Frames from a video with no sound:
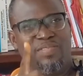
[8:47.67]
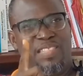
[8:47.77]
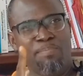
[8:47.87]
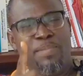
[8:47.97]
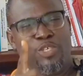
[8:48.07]
the
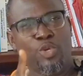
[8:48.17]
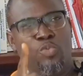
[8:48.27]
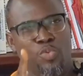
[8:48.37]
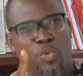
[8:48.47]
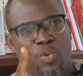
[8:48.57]
major
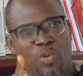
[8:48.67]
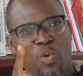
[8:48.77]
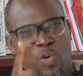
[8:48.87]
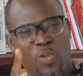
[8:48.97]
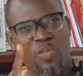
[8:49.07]
role
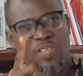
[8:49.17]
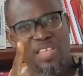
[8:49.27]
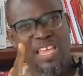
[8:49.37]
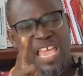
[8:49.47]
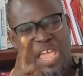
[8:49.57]
or
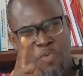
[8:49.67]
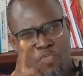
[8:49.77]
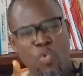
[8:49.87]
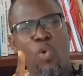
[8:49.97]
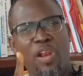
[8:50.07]
a
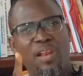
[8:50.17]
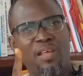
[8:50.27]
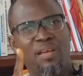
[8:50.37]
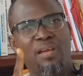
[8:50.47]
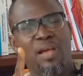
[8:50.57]
role
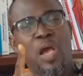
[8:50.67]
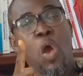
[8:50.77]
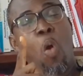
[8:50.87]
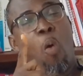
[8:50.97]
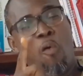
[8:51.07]

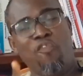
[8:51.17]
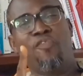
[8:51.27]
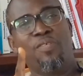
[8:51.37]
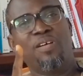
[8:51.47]
of